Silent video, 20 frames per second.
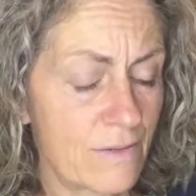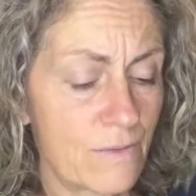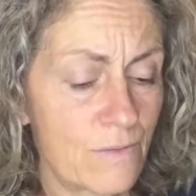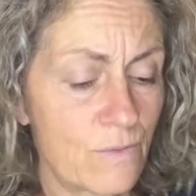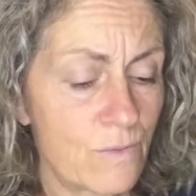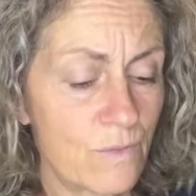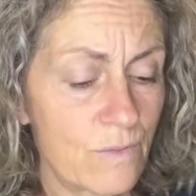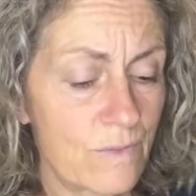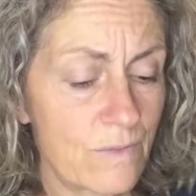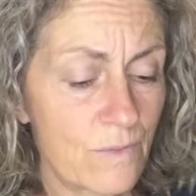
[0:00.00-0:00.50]

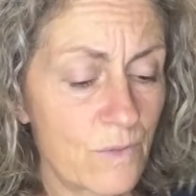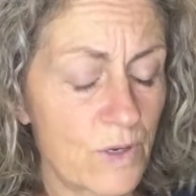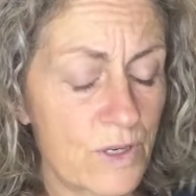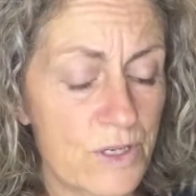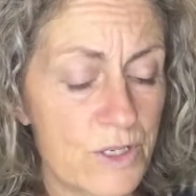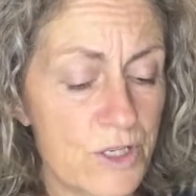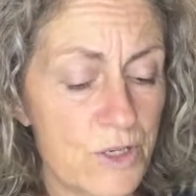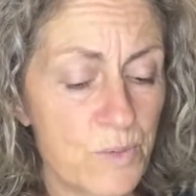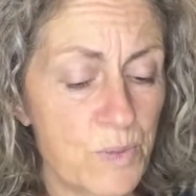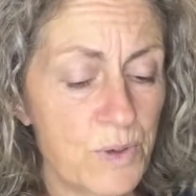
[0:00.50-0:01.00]
what could
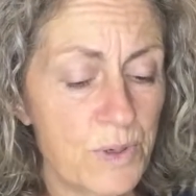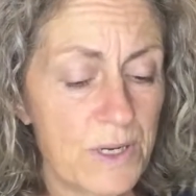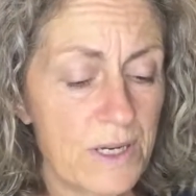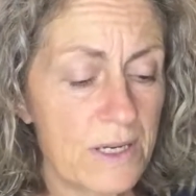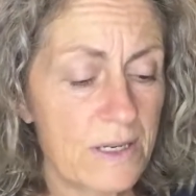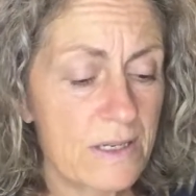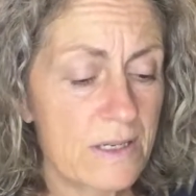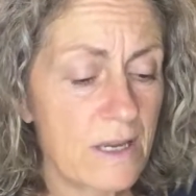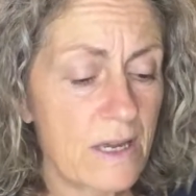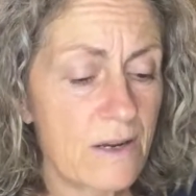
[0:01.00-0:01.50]
you put
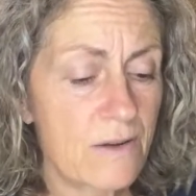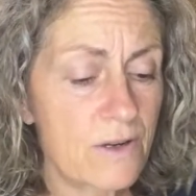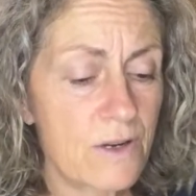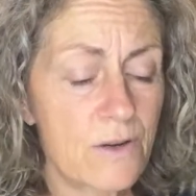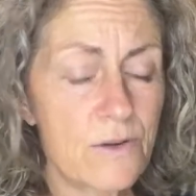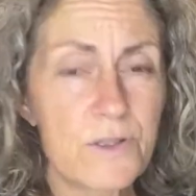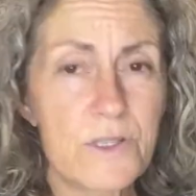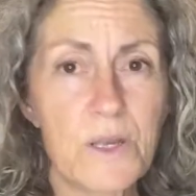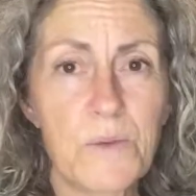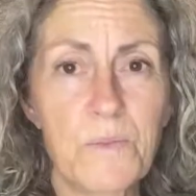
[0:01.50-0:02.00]
in? I don't know,
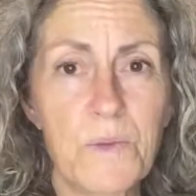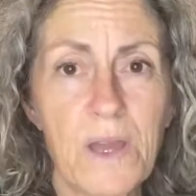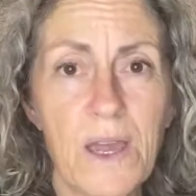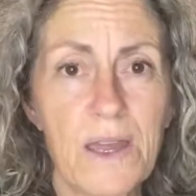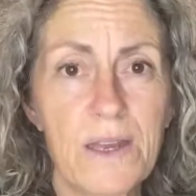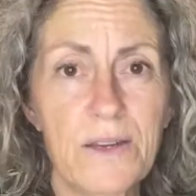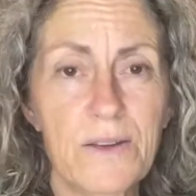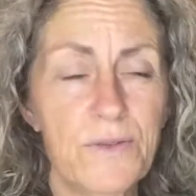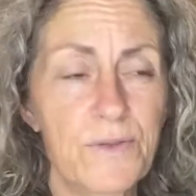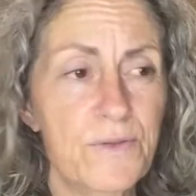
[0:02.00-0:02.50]
some kind
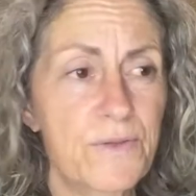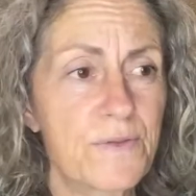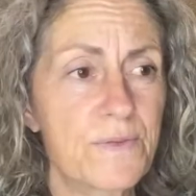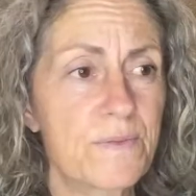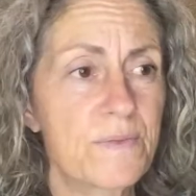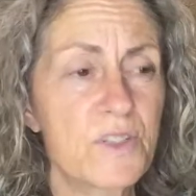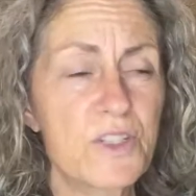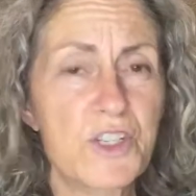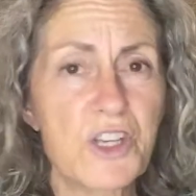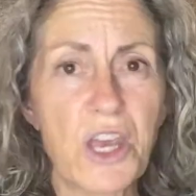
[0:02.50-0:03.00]
of
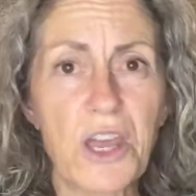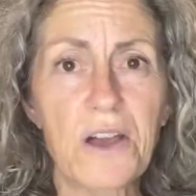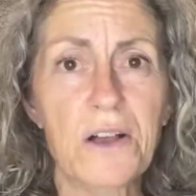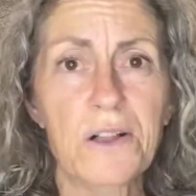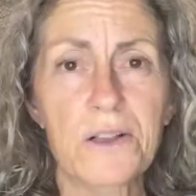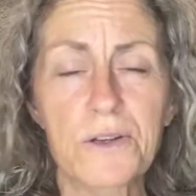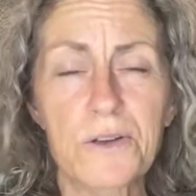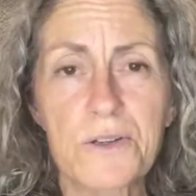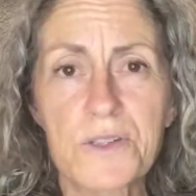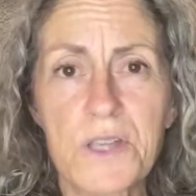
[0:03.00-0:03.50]
gel
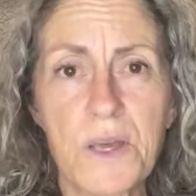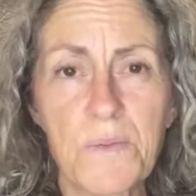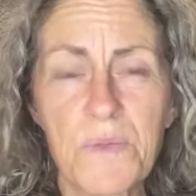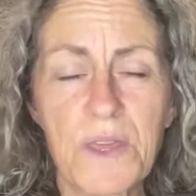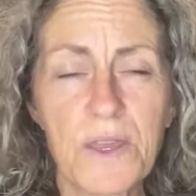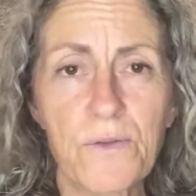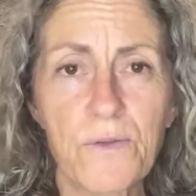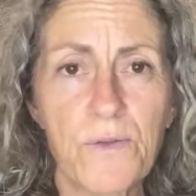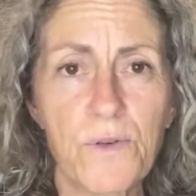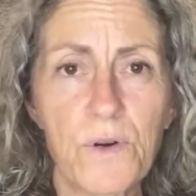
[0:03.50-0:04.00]
or something
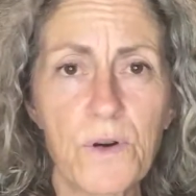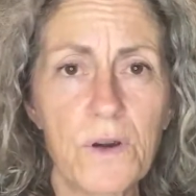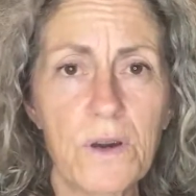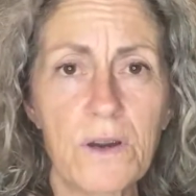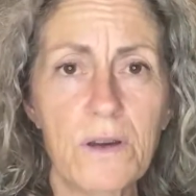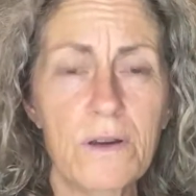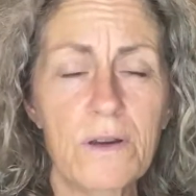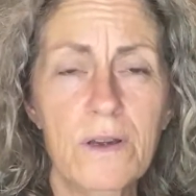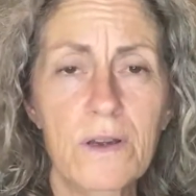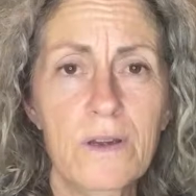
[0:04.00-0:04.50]

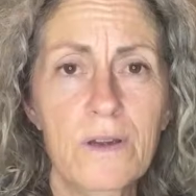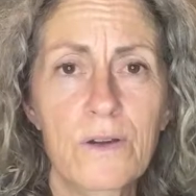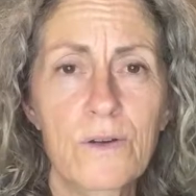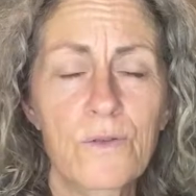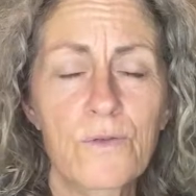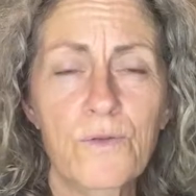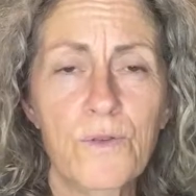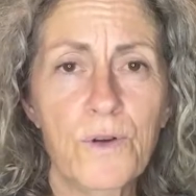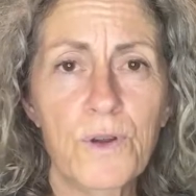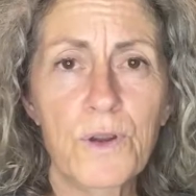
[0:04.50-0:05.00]
for
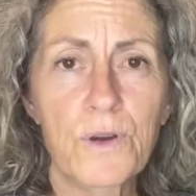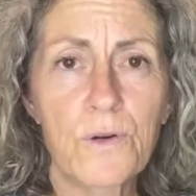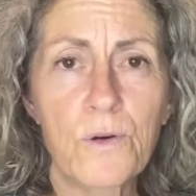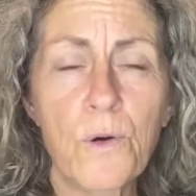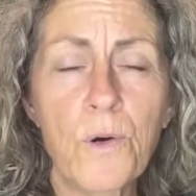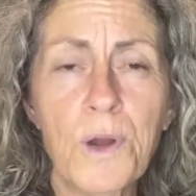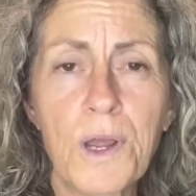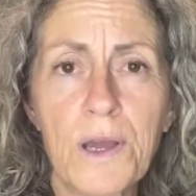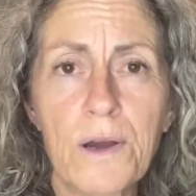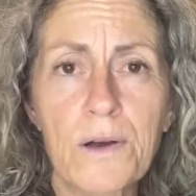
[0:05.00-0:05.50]
your
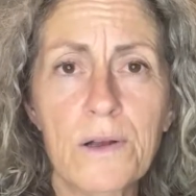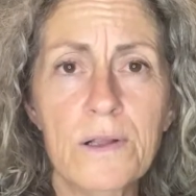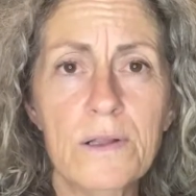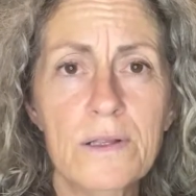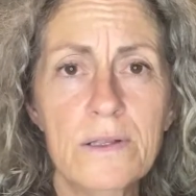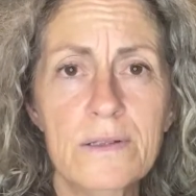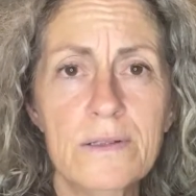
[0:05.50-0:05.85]
oil.